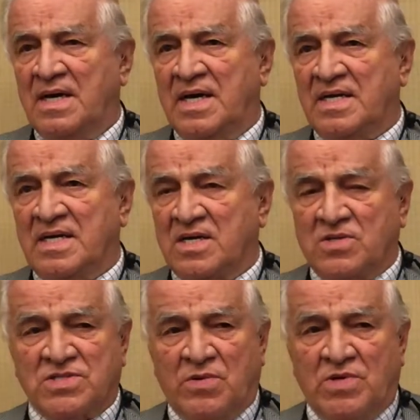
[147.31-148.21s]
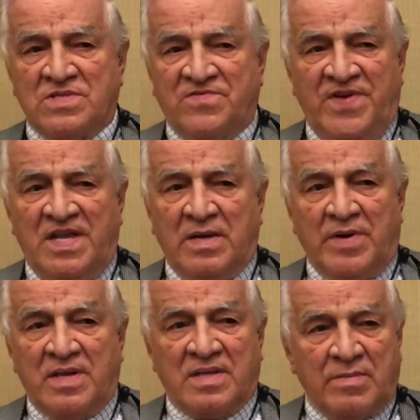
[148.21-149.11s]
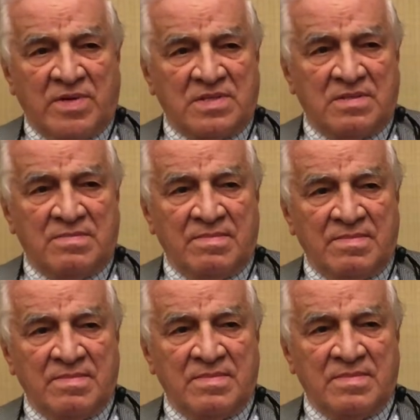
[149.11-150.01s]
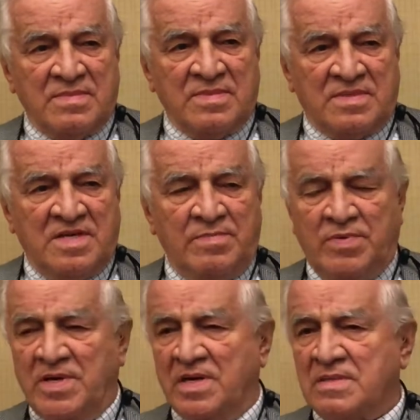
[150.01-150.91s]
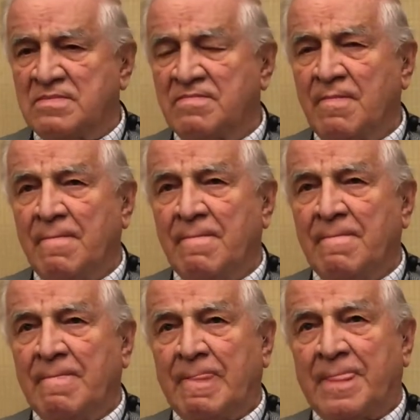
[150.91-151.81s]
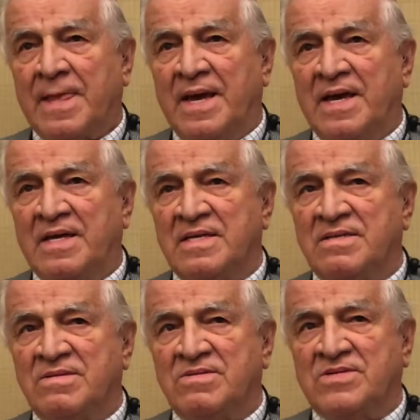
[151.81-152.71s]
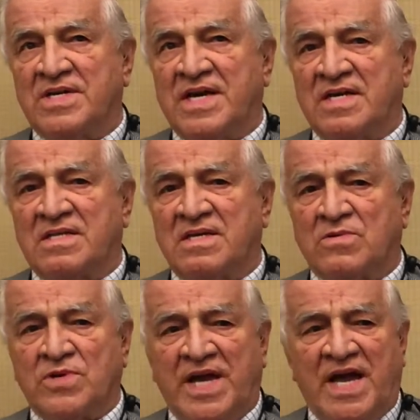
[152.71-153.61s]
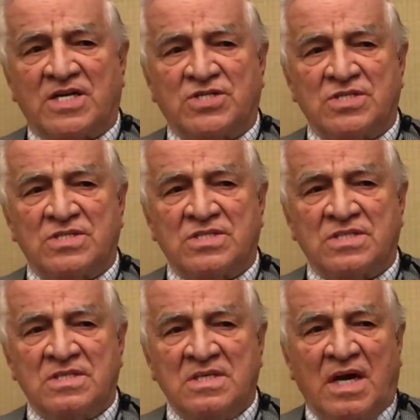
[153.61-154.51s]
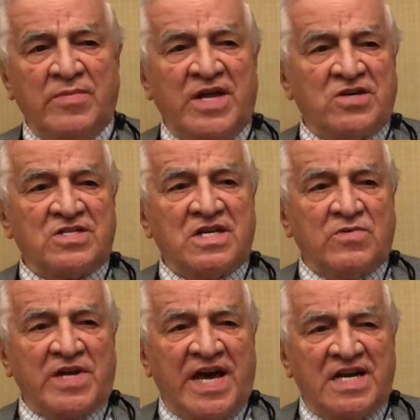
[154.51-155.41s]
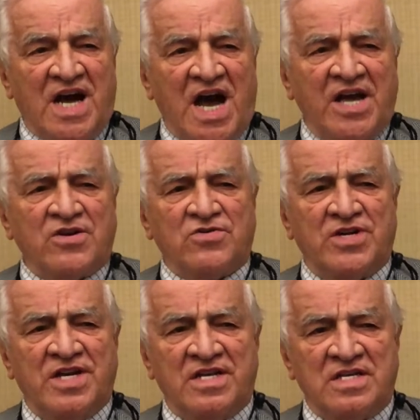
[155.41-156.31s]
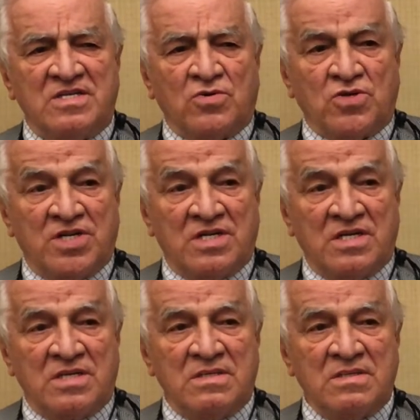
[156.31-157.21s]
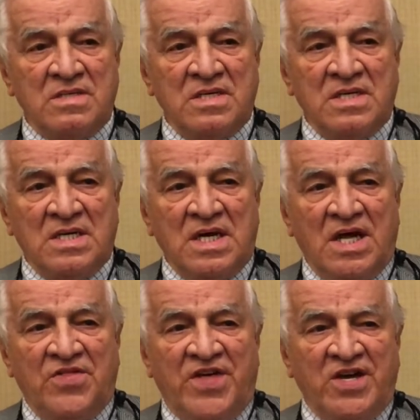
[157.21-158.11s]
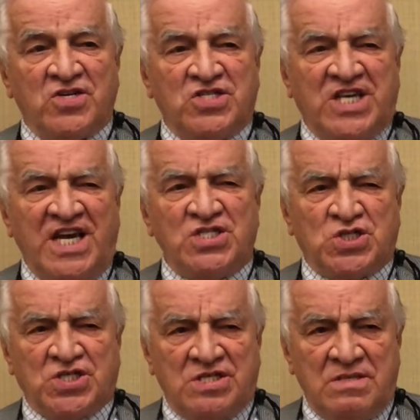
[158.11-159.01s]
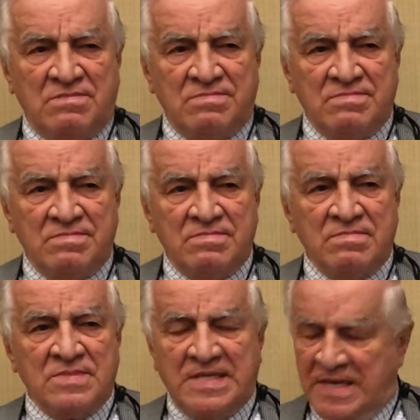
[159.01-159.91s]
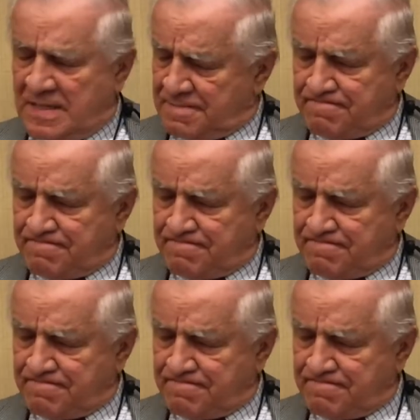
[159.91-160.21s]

And of course, I wasn't feeding them anything but TPN. And to get their reactions, I mean, they could tell when I had iron in it or didn't. How did they? They could taste it. Taste it? Yeah,